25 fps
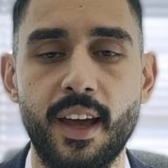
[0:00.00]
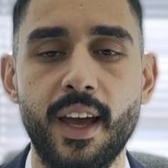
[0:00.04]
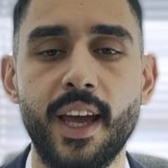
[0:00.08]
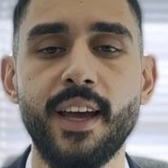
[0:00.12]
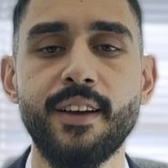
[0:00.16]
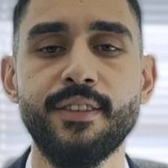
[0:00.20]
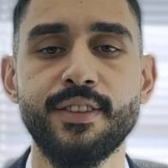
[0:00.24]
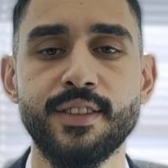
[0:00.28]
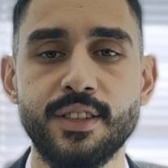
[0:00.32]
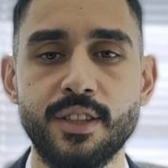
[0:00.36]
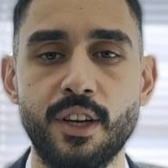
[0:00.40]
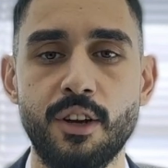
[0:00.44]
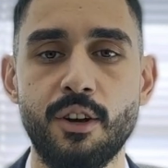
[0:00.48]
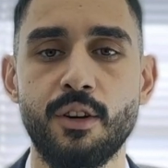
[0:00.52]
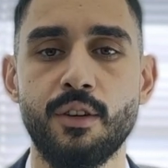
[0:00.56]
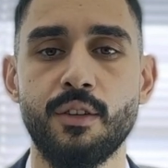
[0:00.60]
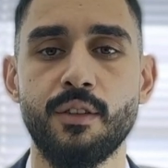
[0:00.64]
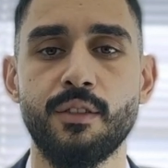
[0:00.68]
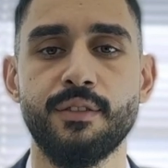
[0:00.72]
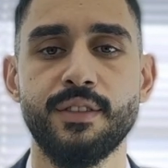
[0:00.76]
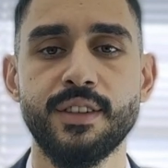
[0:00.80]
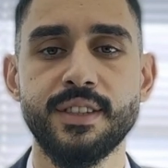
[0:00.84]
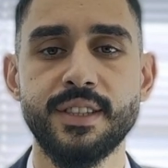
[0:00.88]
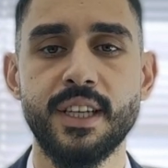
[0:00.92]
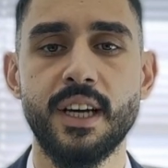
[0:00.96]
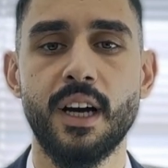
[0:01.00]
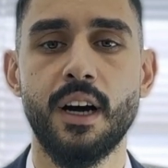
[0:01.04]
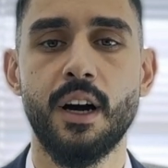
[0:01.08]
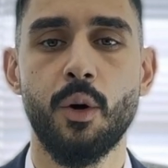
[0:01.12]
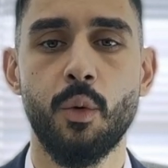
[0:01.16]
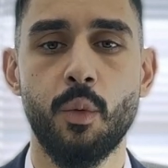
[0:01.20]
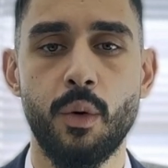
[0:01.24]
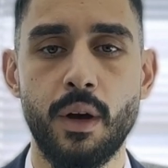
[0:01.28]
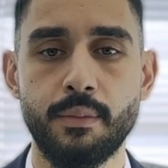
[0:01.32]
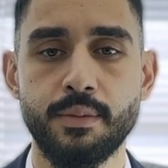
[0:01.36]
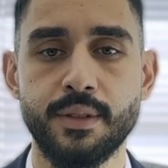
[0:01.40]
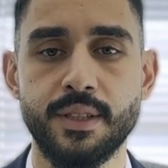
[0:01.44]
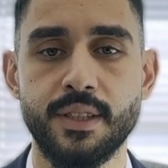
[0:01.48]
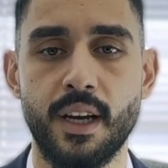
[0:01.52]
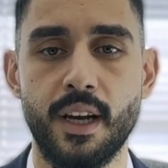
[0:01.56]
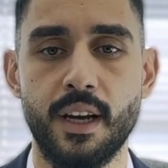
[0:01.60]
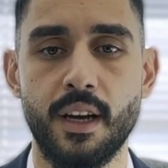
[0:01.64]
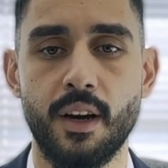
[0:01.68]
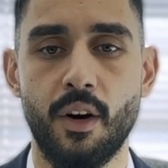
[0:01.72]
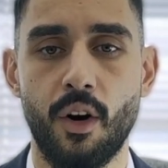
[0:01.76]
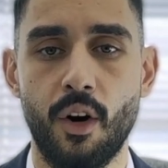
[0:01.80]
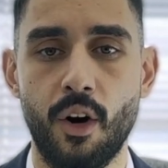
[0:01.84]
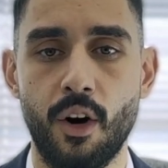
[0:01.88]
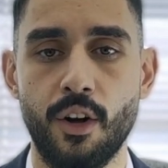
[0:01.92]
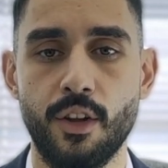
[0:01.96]
If so, visit our website
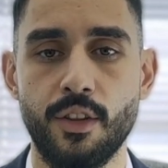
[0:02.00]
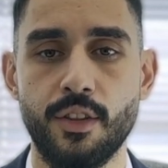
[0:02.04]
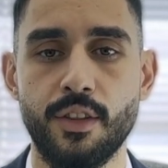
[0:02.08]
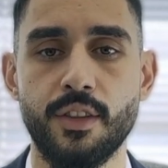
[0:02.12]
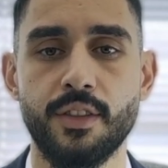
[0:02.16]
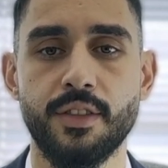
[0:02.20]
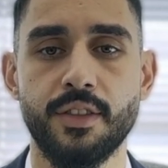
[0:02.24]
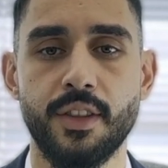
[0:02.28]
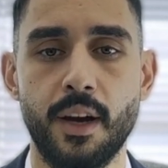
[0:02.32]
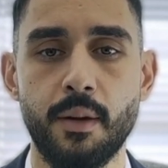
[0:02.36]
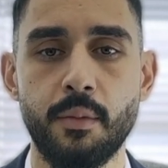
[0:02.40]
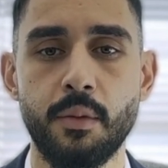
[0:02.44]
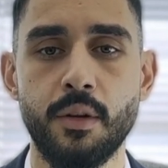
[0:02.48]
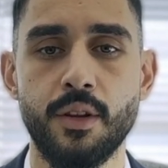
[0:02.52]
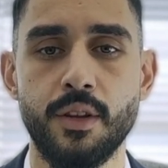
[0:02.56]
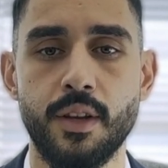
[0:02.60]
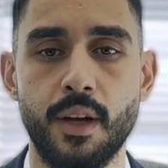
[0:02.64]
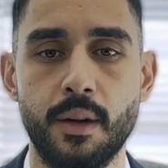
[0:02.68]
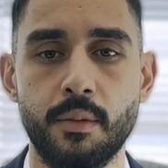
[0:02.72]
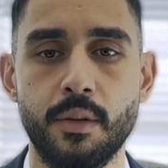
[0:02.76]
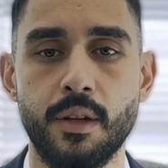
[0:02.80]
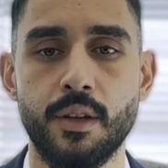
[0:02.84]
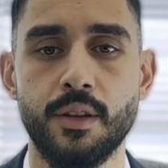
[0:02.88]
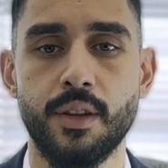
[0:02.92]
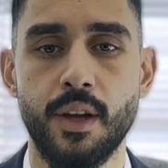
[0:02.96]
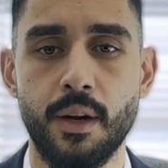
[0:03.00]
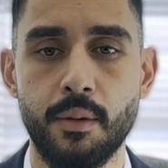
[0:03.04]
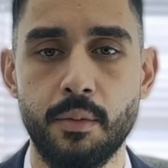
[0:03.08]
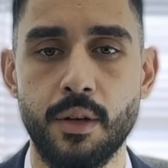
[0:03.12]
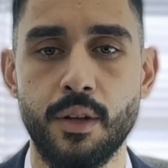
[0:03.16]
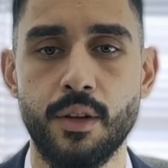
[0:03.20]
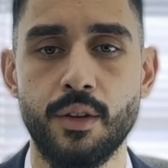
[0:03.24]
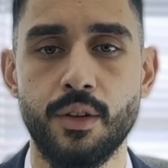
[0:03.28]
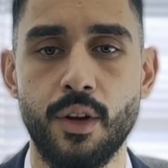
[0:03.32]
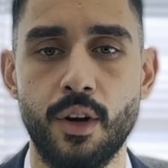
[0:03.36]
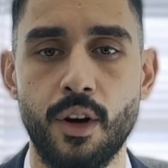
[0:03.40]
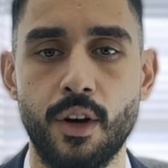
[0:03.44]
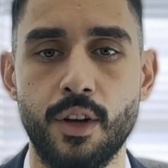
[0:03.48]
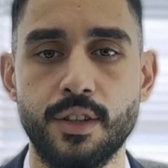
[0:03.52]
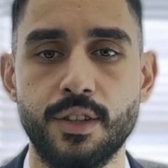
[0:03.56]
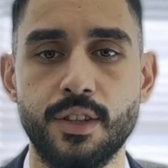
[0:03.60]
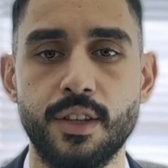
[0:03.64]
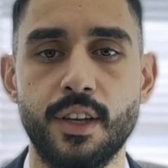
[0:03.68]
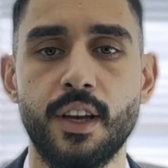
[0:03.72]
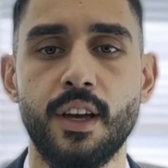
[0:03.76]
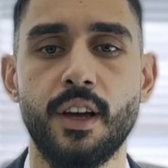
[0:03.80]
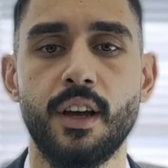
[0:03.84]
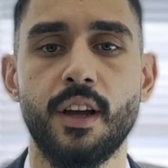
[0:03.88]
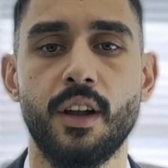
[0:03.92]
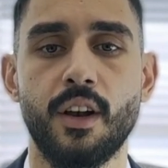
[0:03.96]
on
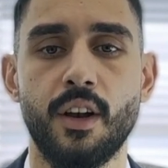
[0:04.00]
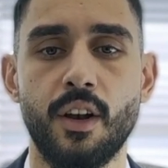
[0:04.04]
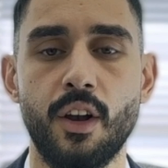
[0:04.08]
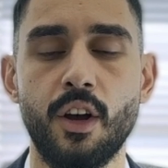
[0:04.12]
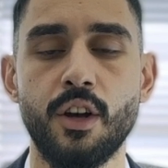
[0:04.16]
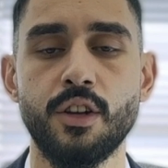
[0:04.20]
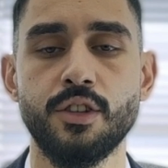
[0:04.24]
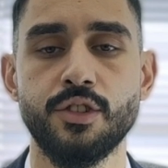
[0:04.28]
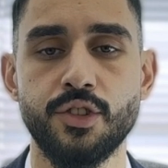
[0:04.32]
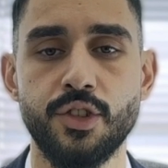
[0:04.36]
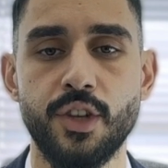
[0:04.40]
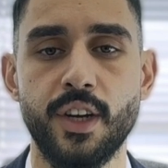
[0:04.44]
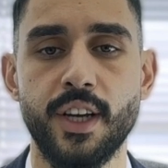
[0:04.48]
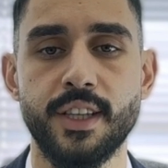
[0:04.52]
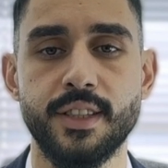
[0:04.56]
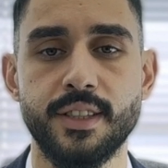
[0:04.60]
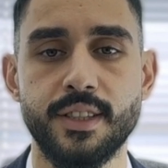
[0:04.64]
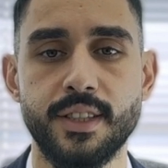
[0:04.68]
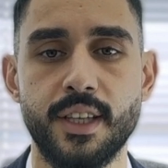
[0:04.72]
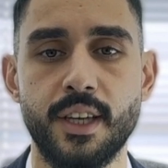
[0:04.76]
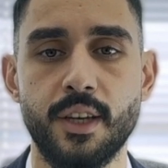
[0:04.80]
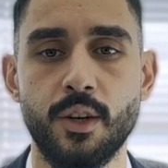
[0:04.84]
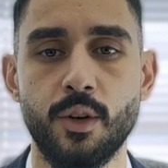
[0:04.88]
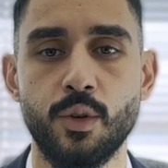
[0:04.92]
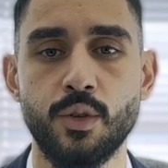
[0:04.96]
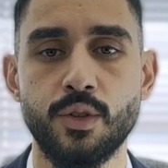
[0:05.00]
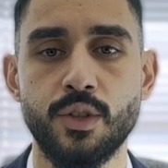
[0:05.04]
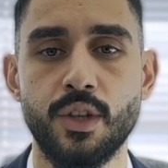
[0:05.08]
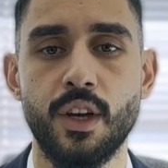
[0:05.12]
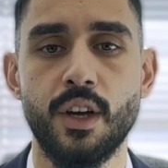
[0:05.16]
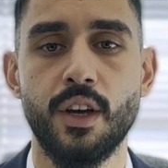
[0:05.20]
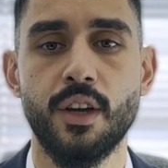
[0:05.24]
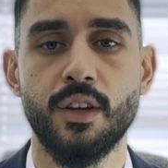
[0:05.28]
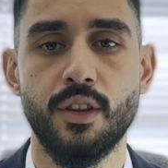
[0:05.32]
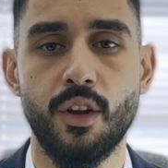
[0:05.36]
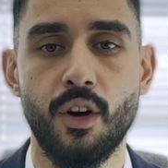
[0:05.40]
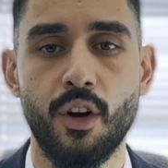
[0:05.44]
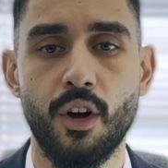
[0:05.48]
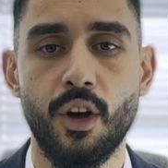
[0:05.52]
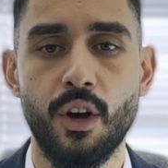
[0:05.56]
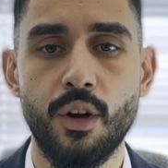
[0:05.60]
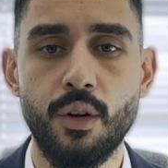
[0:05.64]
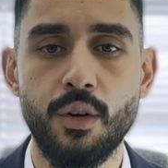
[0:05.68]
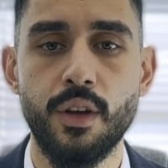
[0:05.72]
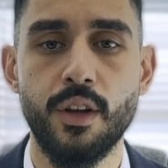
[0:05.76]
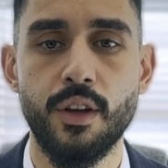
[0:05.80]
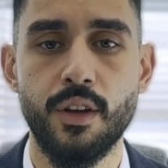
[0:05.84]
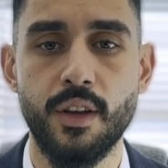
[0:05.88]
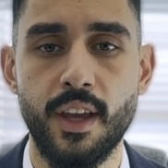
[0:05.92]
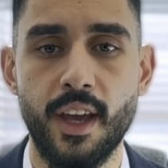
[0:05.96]

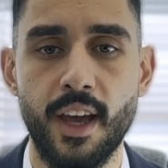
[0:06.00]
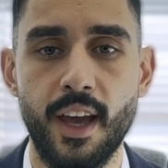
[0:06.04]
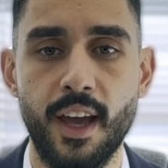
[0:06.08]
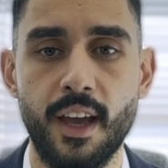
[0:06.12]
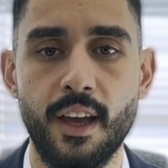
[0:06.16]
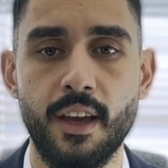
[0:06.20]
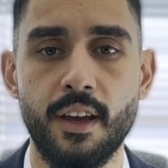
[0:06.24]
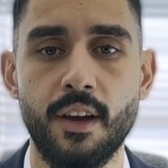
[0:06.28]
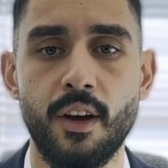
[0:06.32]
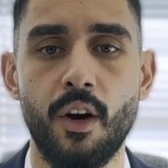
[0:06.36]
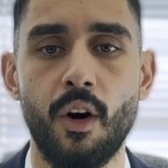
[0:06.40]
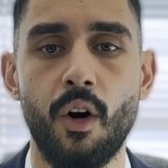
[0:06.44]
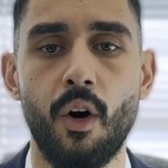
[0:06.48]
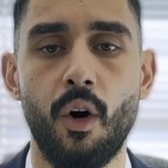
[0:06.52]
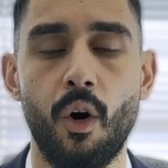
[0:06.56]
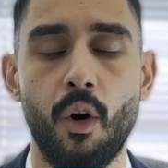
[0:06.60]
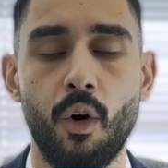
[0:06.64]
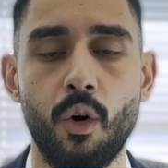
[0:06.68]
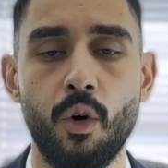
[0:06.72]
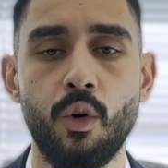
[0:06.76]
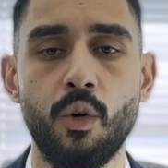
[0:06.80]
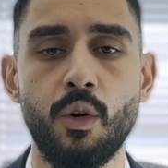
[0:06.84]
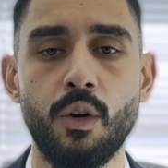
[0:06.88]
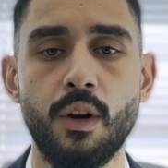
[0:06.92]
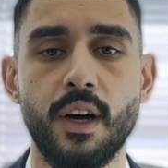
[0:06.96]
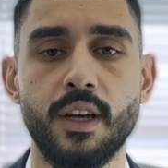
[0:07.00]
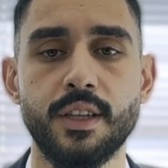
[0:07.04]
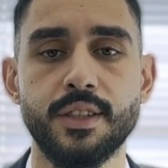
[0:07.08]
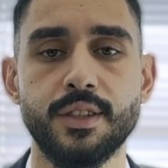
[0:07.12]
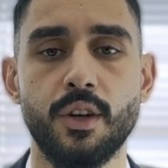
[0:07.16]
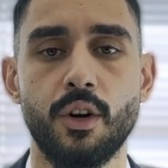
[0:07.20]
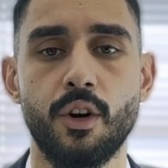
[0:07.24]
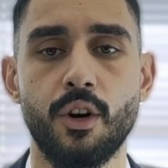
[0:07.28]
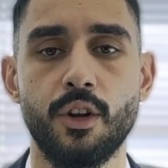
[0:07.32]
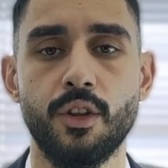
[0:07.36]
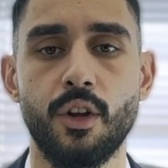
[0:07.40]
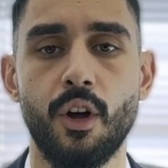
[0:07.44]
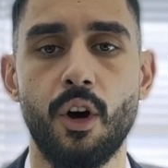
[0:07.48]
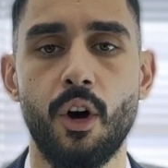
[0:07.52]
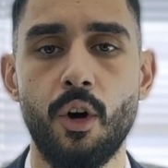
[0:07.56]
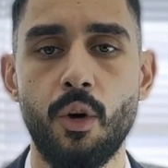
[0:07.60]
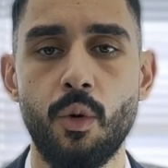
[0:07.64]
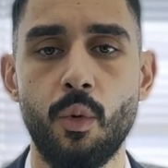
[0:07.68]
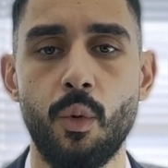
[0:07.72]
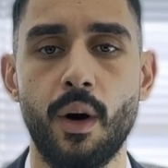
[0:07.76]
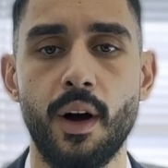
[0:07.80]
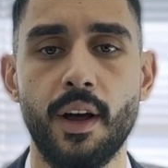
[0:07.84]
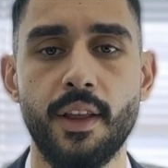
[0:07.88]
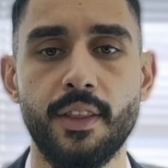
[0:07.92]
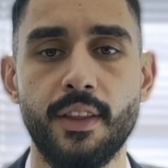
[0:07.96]
www.learntradeskills.co.uk or call us on
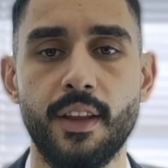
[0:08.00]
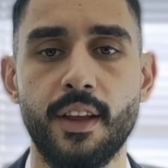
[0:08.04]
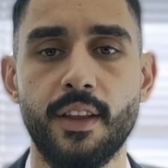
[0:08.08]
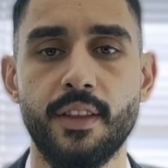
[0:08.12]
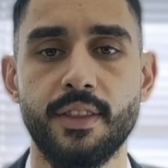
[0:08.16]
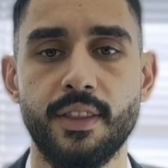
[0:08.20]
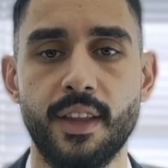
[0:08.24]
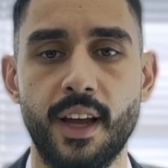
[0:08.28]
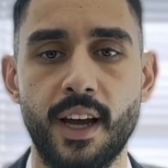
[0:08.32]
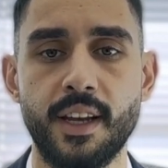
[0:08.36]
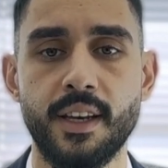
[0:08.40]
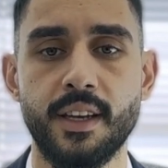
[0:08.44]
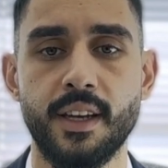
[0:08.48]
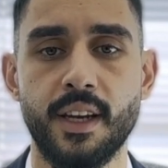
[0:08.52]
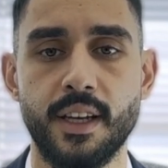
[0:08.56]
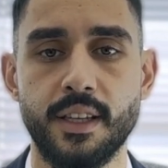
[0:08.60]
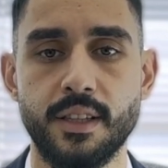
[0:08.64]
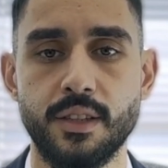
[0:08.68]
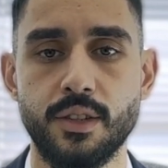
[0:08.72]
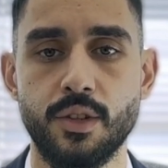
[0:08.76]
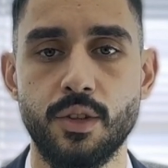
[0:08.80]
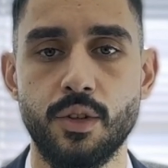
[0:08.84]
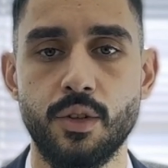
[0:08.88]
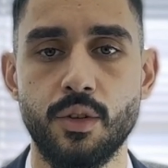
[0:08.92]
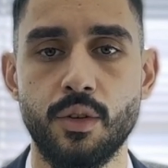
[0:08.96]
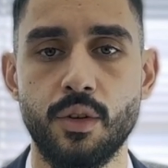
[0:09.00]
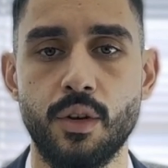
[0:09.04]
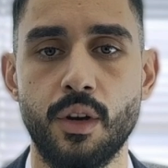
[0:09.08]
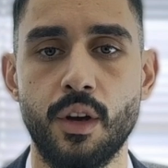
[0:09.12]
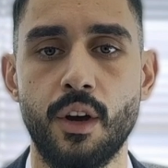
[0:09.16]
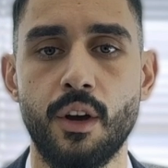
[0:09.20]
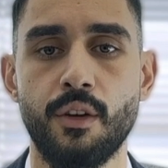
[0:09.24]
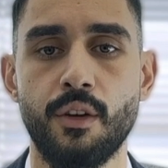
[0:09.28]
01992